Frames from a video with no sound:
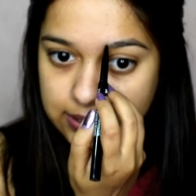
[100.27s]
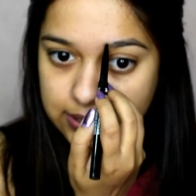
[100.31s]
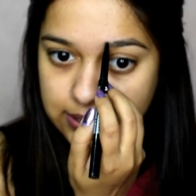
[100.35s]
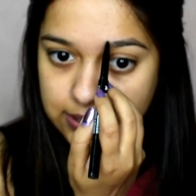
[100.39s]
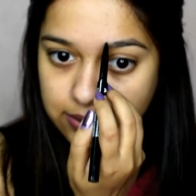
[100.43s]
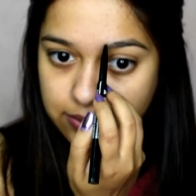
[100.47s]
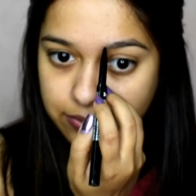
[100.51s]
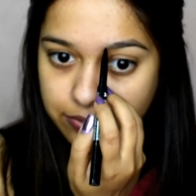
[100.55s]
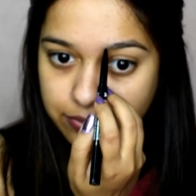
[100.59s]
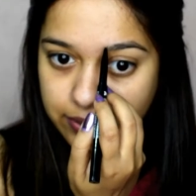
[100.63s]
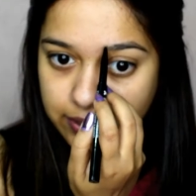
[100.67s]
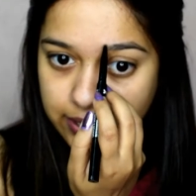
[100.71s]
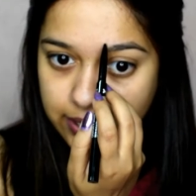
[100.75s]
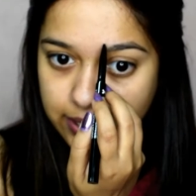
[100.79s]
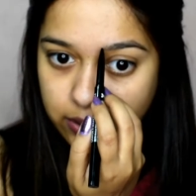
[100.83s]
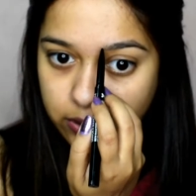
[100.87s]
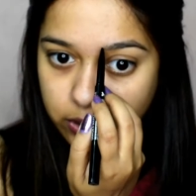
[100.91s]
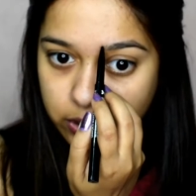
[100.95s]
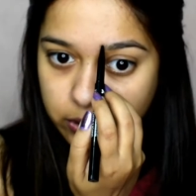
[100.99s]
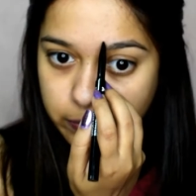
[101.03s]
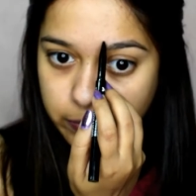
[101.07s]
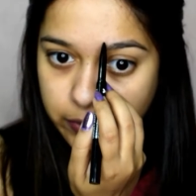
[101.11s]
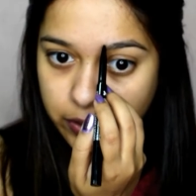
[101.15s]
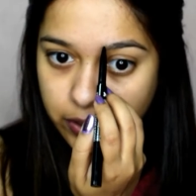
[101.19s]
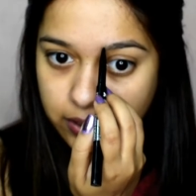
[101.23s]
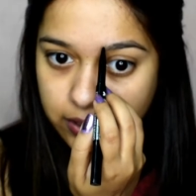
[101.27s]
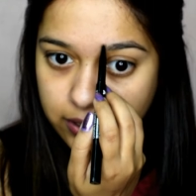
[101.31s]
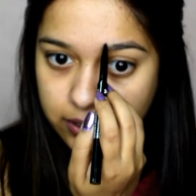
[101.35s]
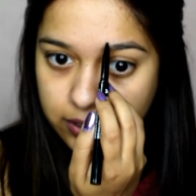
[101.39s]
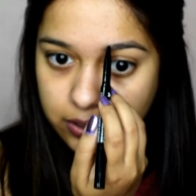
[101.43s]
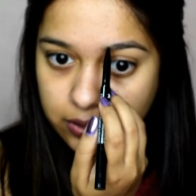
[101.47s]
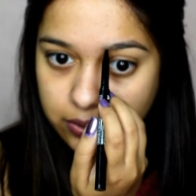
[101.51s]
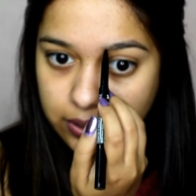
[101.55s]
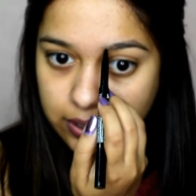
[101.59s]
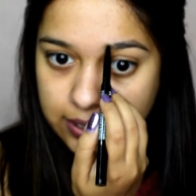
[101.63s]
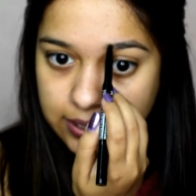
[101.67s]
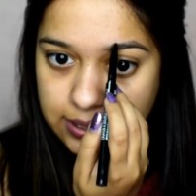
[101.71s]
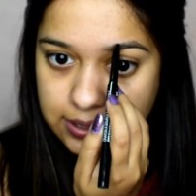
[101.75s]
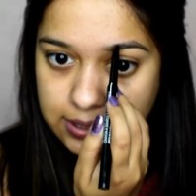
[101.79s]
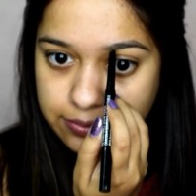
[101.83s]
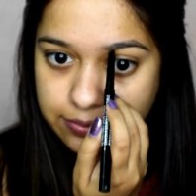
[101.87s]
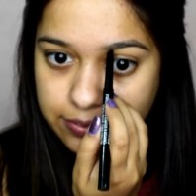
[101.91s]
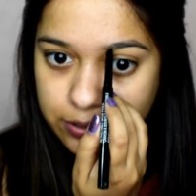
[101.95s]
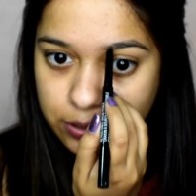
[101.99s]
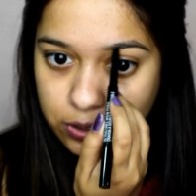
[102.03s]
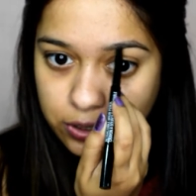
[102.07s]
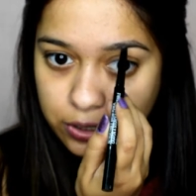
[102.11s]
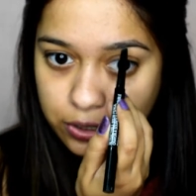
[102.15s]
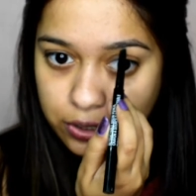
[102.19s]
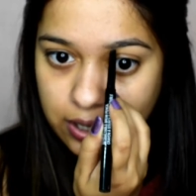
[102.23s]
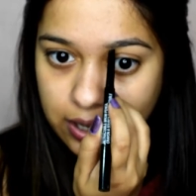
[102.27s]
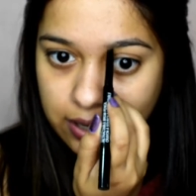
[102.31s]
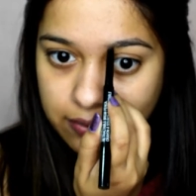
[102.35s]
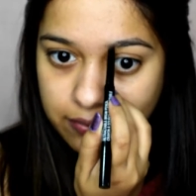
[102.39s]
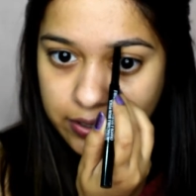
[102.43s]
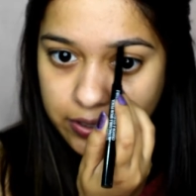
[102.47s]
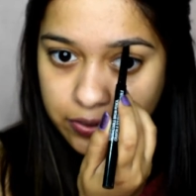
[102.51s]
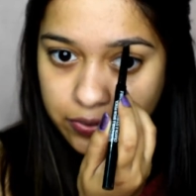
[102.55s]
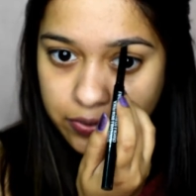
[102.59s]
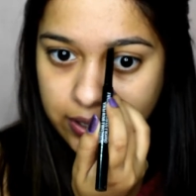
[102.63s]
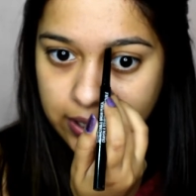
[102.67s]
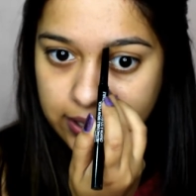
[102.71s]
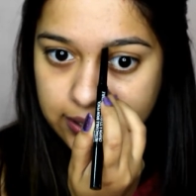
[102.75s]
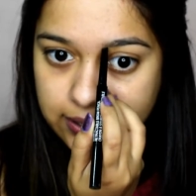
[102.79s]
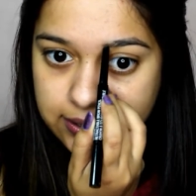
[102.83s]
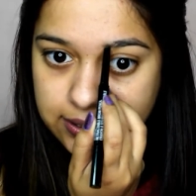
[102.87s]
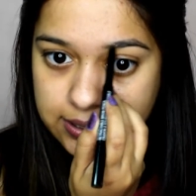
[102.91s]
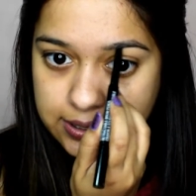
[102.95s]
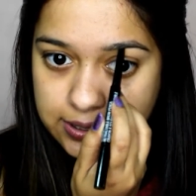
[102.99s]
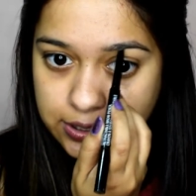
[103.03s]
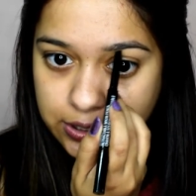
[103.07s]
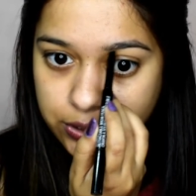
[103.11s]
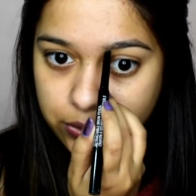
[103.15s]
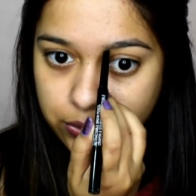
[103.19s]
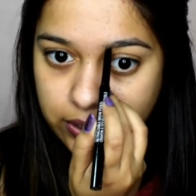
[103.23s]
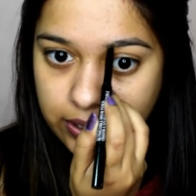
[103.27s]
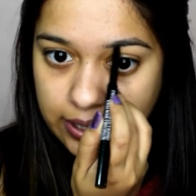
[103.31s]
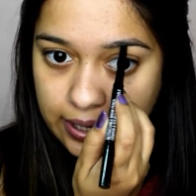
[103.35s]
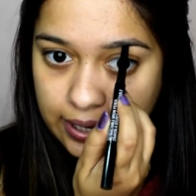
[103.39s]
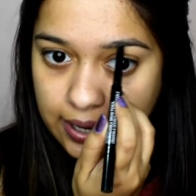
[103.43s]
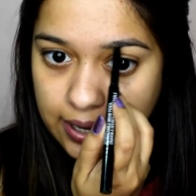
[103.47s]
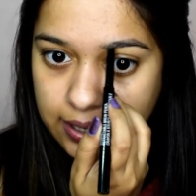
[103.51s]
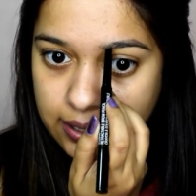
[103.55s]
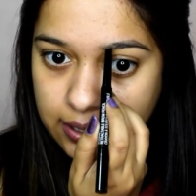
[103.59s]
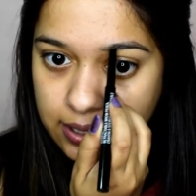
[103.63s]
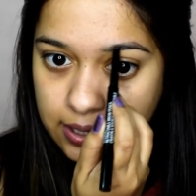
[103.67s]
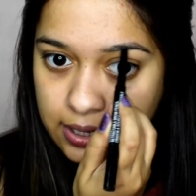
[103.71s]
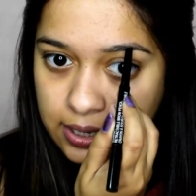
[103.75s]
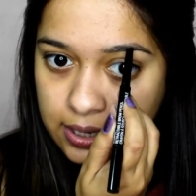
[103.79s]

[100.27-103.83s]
is a very good product, you guys. If at all you haven't tried this, you can.